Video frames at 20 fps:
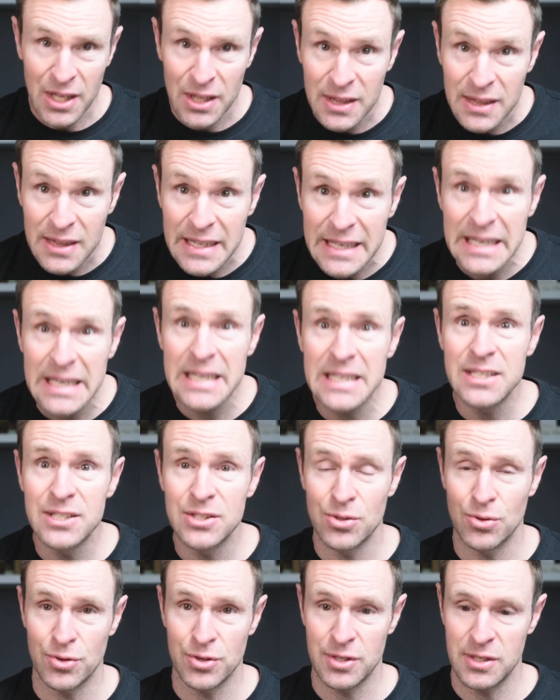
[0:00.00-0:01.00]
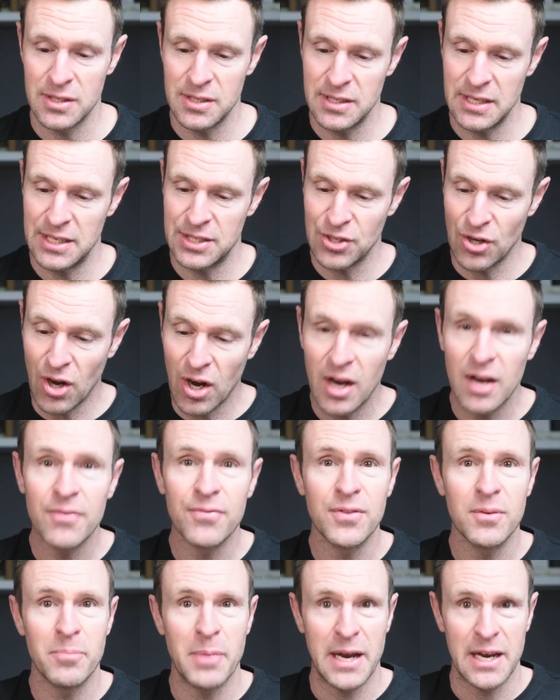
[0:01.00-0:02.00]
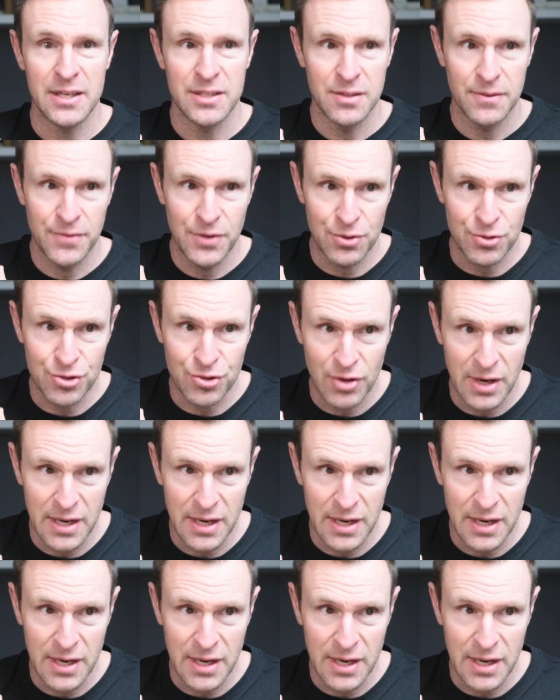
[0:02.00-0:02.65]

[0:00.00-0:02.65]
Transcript: lead sources, it's off the backs of your